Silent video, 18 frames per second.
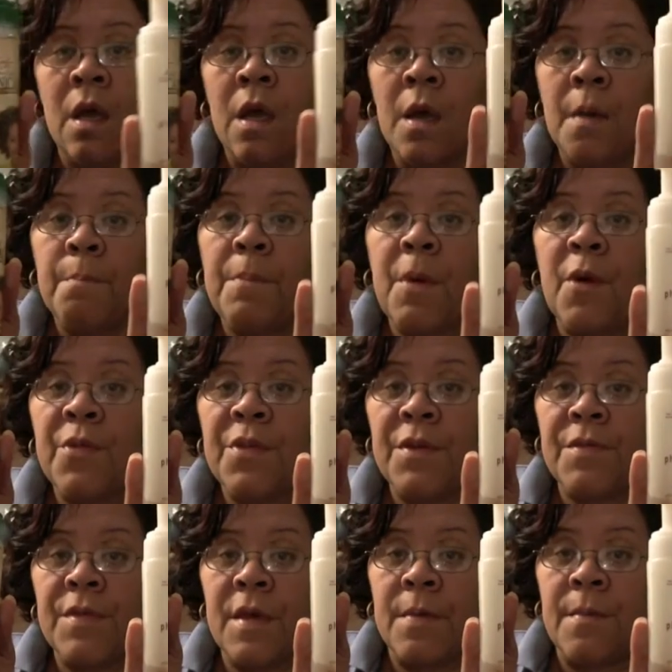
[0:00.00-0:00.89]
Both
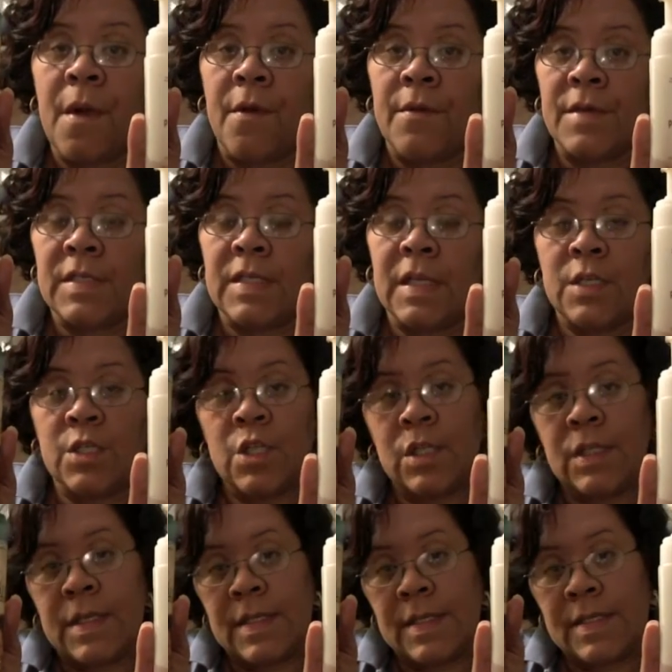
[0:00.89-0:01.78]
of them are
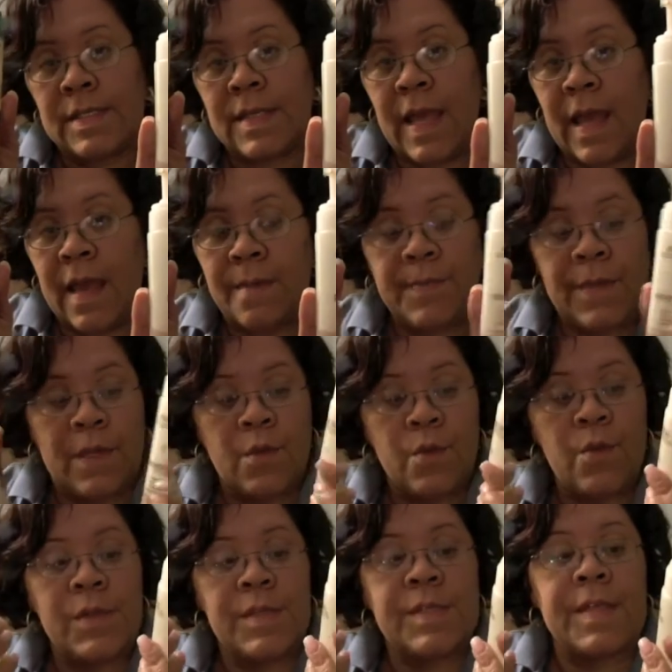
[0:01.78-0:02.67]
essentially the same. They
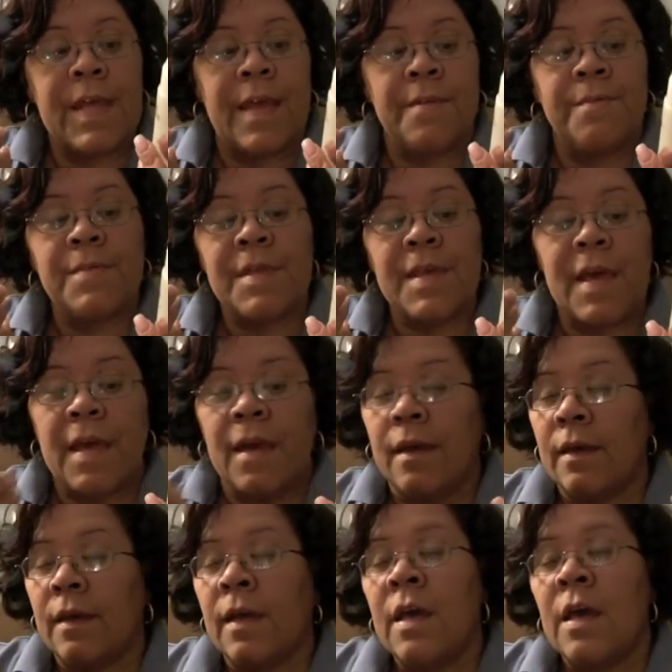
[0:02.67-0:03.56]
do the same
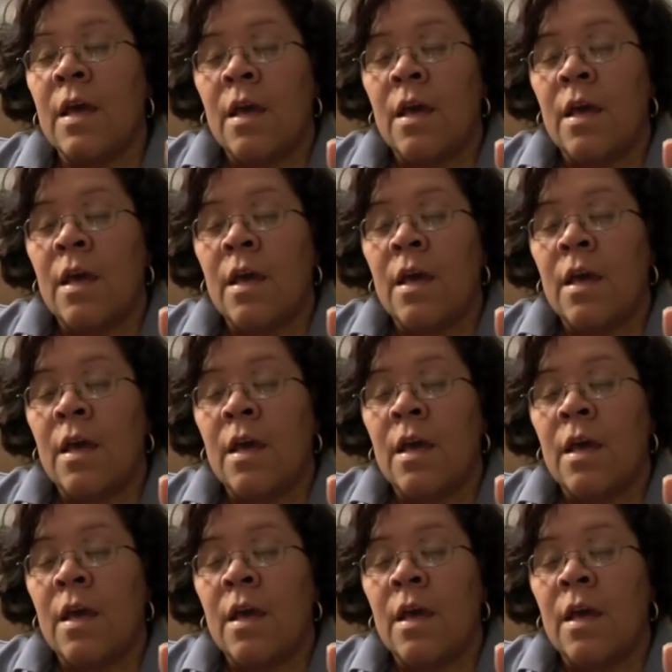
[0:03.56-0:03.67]
thing.